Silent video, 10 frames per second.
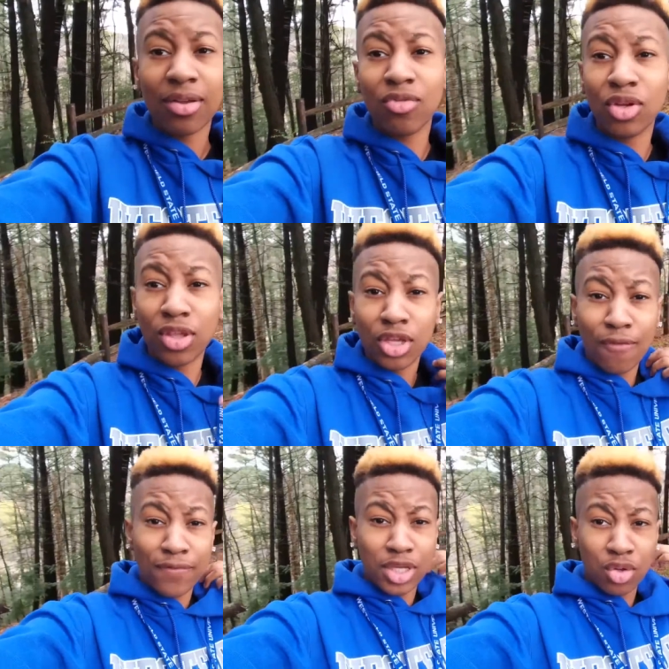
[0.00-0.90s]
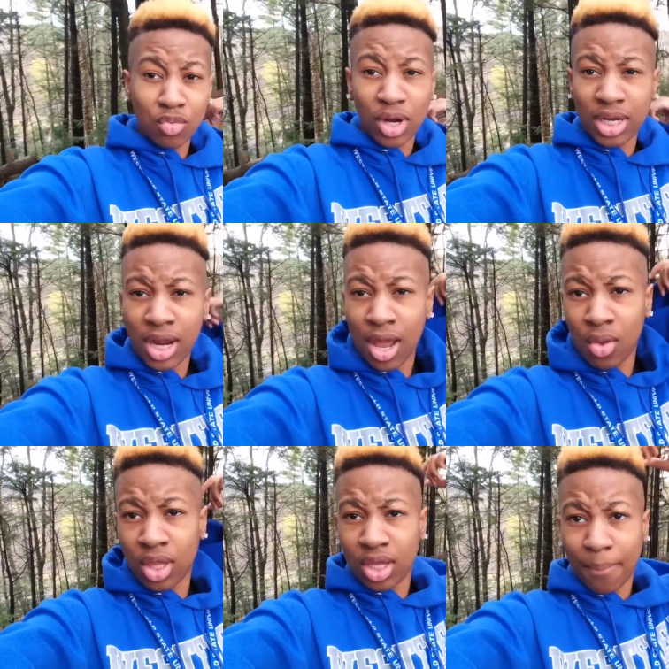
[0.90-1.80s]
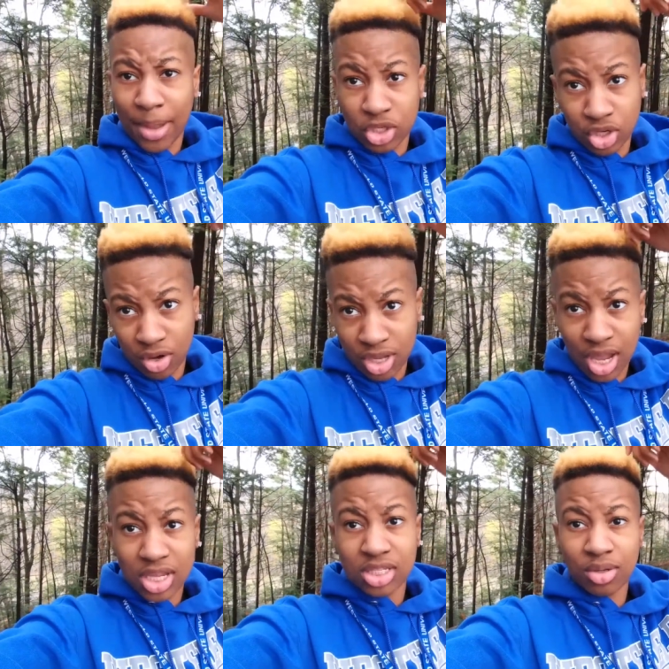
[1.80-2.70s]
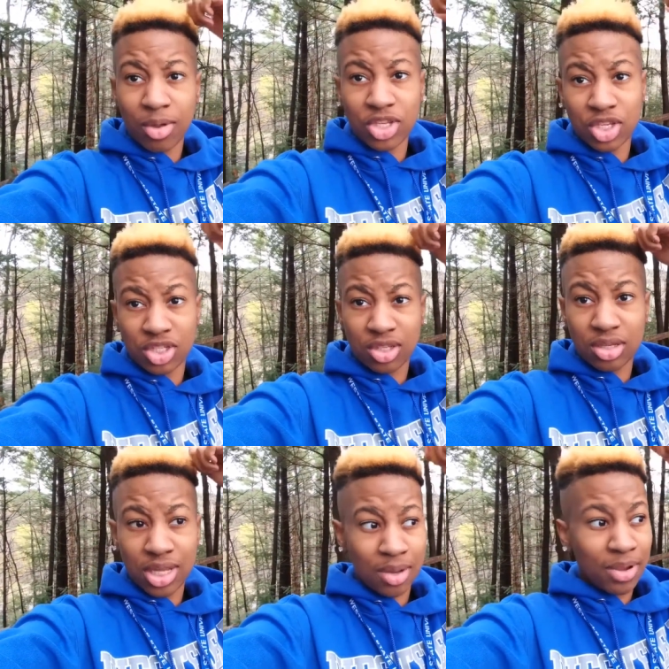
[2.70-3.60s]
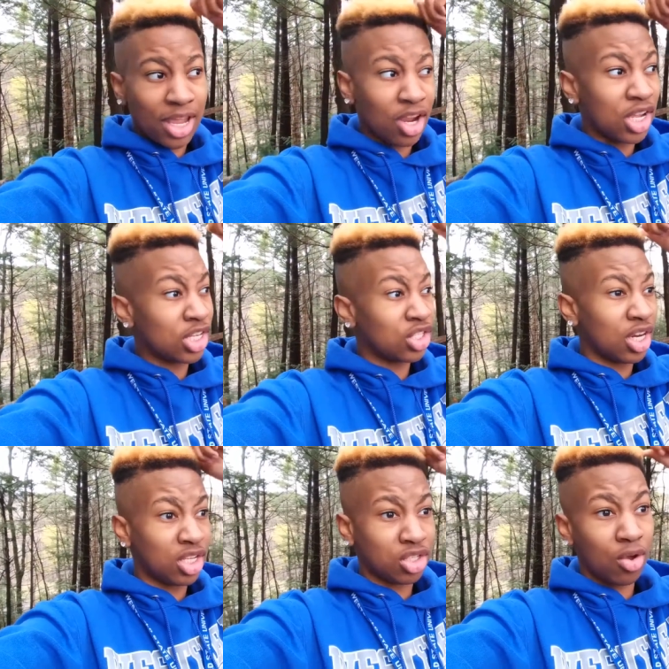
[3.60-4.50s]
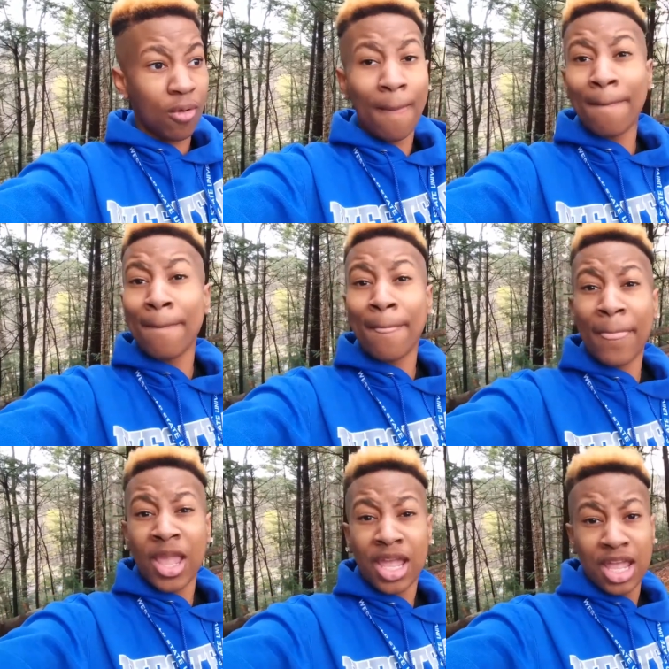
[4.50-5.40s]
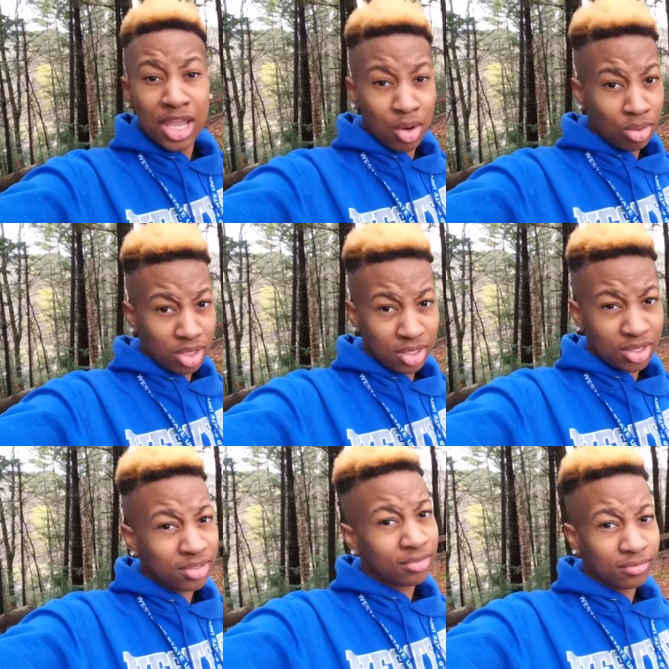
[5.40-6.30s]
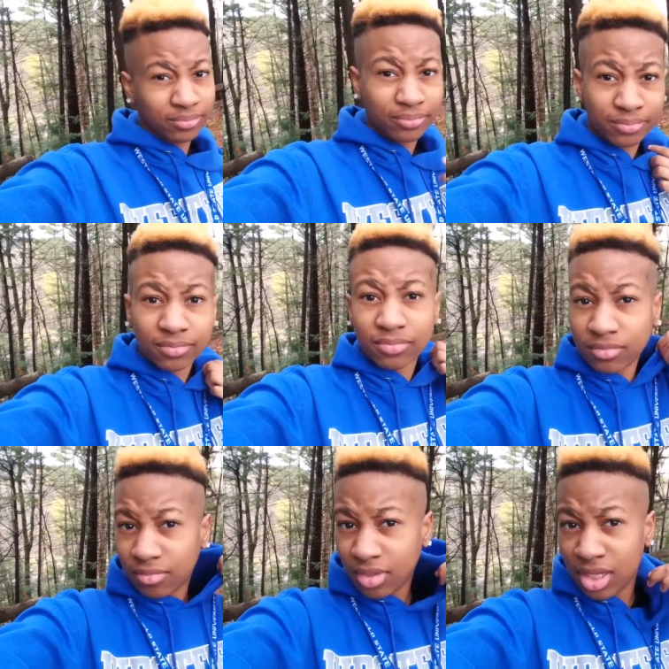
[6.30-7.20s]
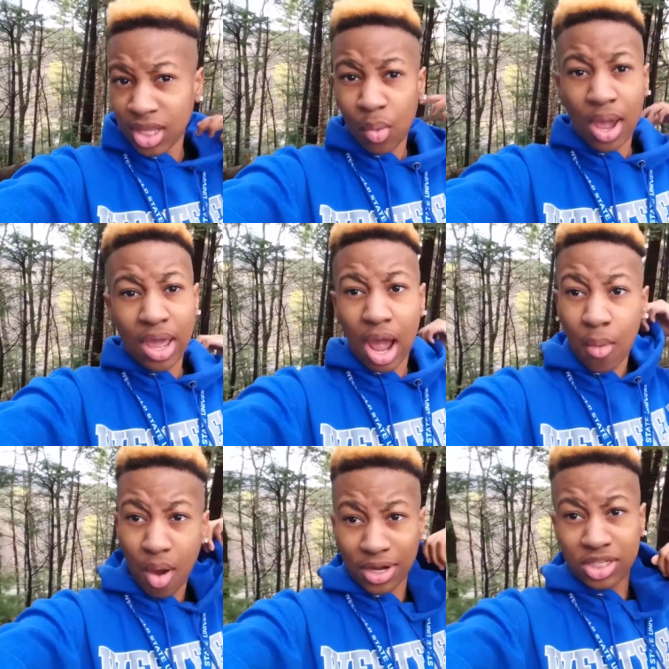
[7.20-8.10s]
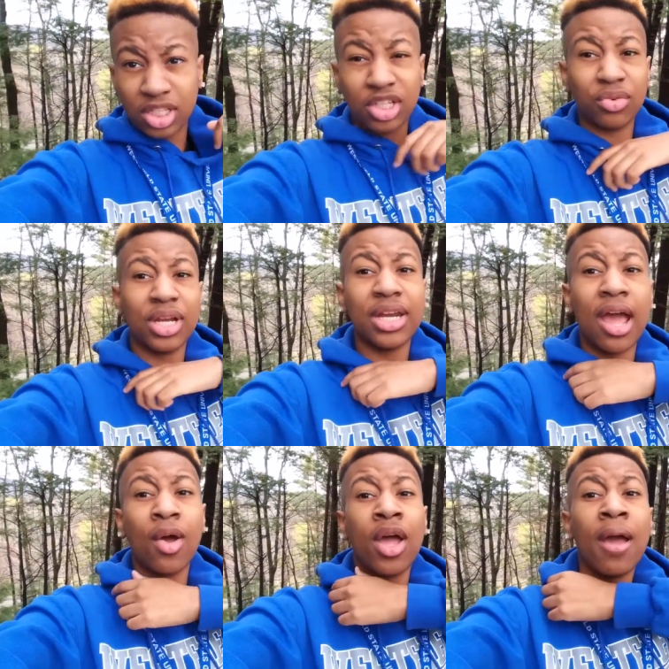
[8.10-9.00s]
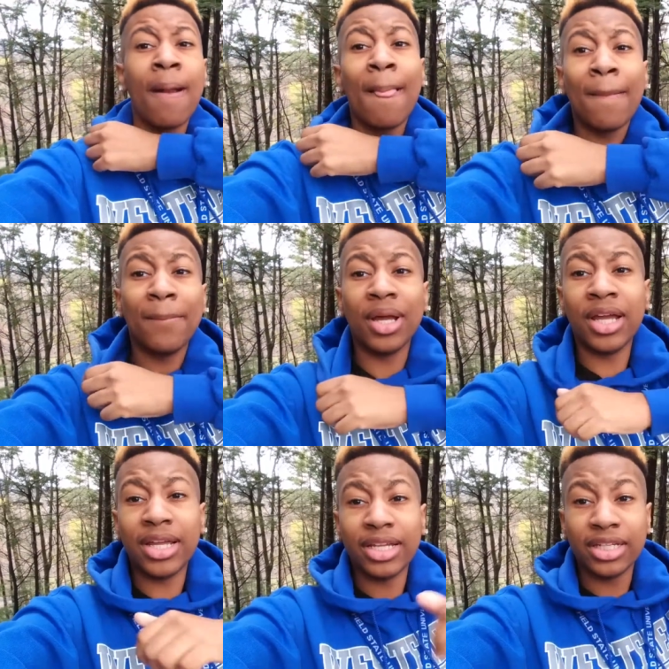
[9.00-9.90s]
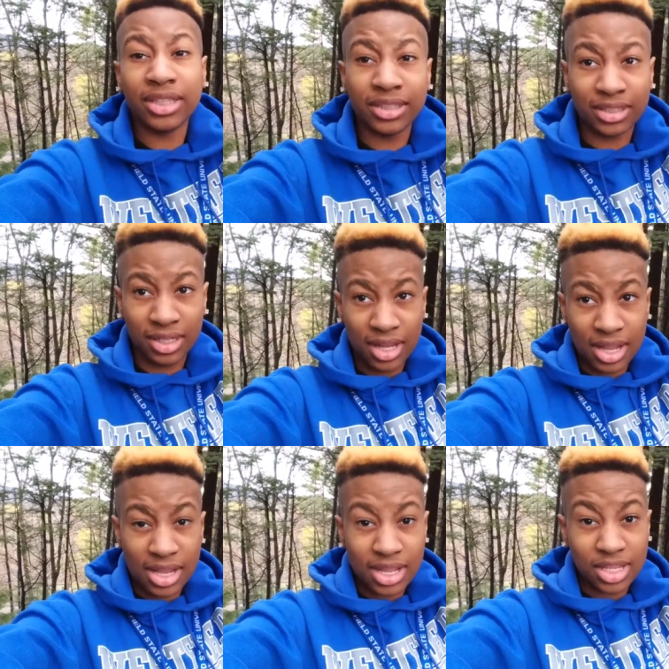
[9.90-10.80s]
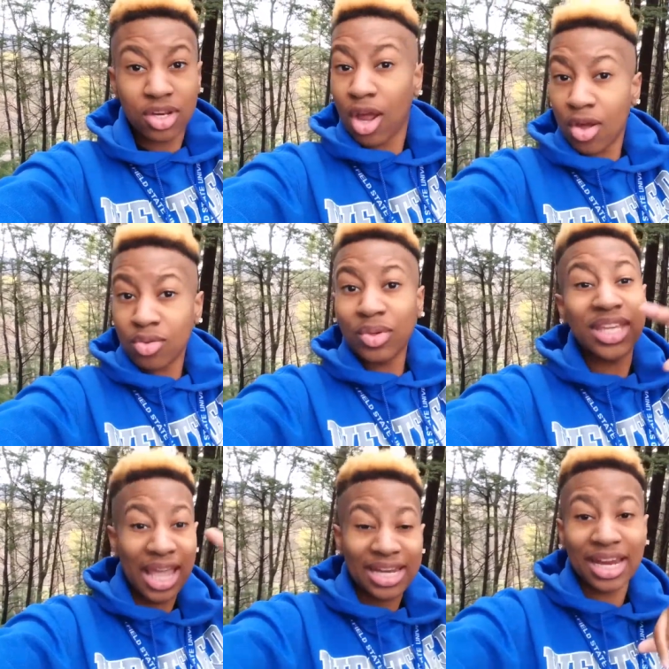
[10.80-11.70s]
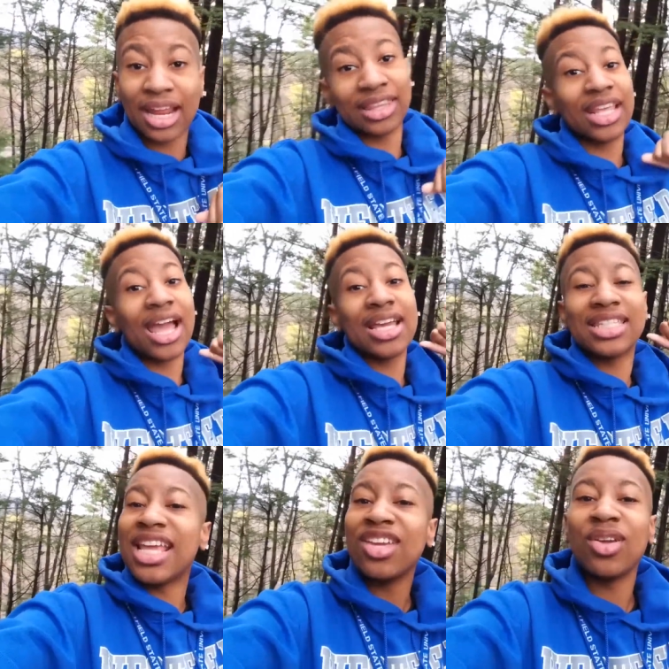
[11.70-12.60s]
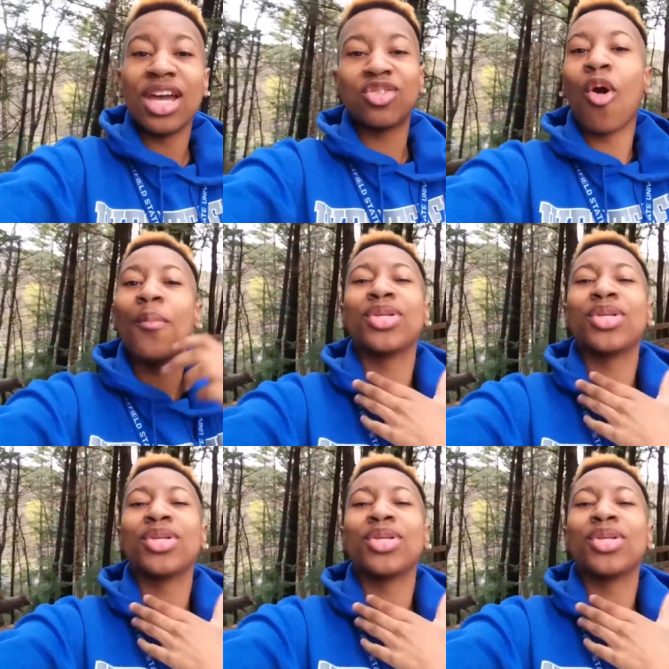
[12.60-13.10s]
look at a really good view right now. Like, my, sorry, guys. I just did dye my hair yesterday, so it don't look the way I want it to look right now. But you know, we getting there. Guys, thank you guys for